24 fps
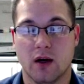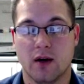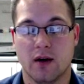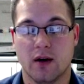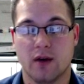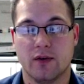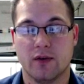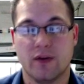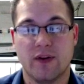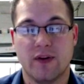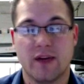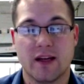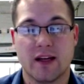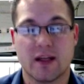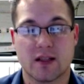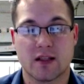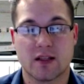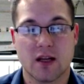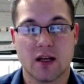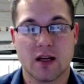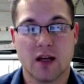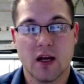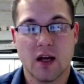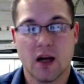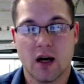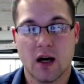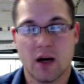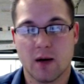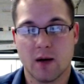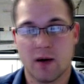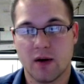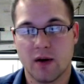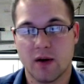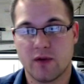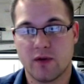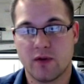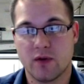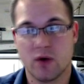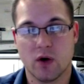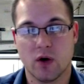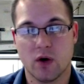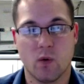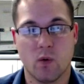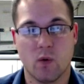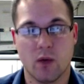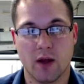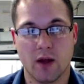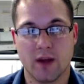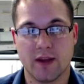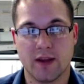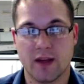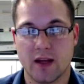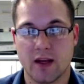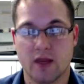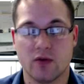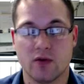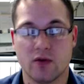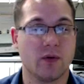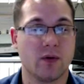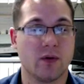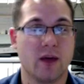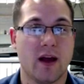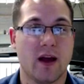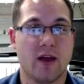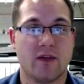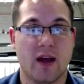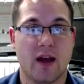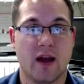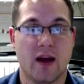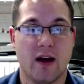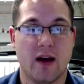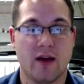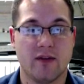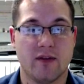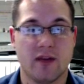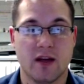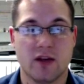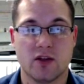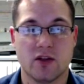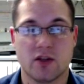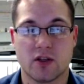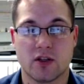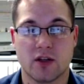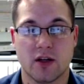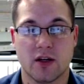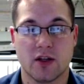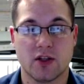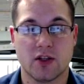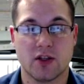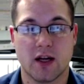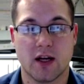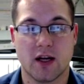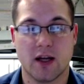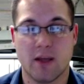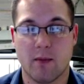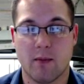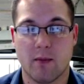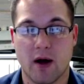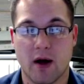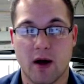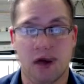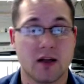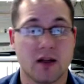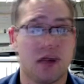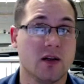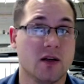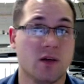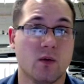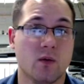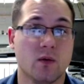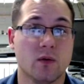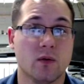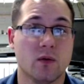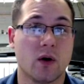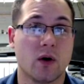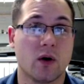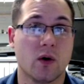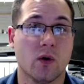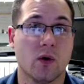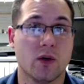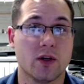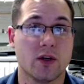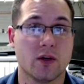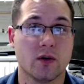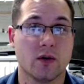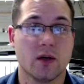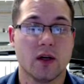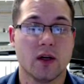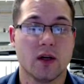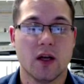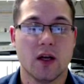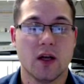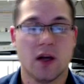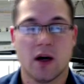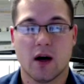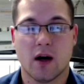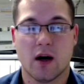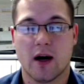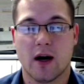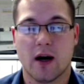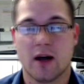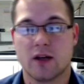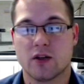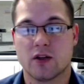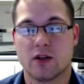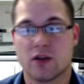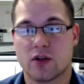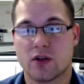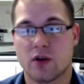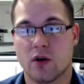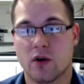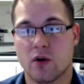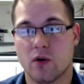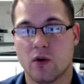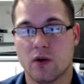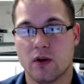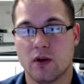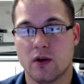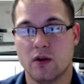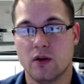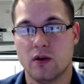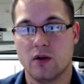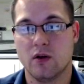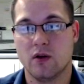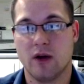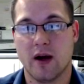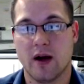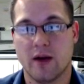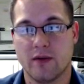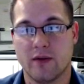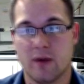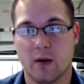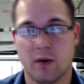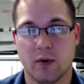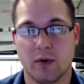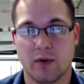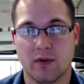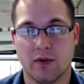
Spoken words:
face. If you don't want that, you don't have to have that. You just uncheck that box and it won't record you. Alright, so you have a couple of